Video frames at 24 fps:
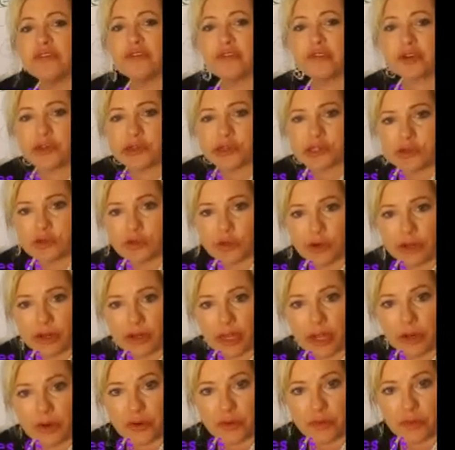First
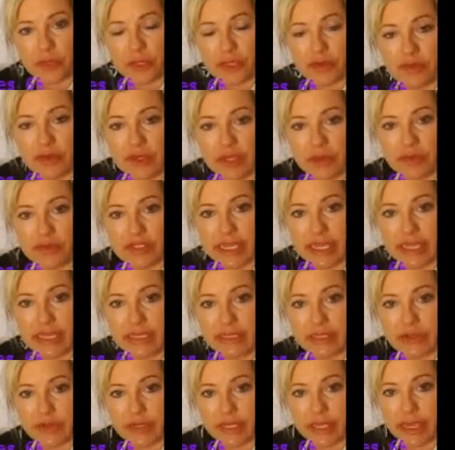100 PV you take
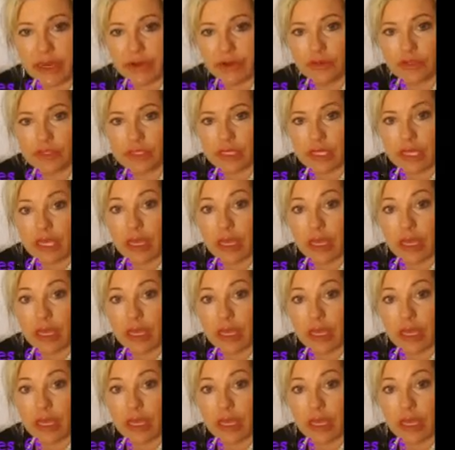into account,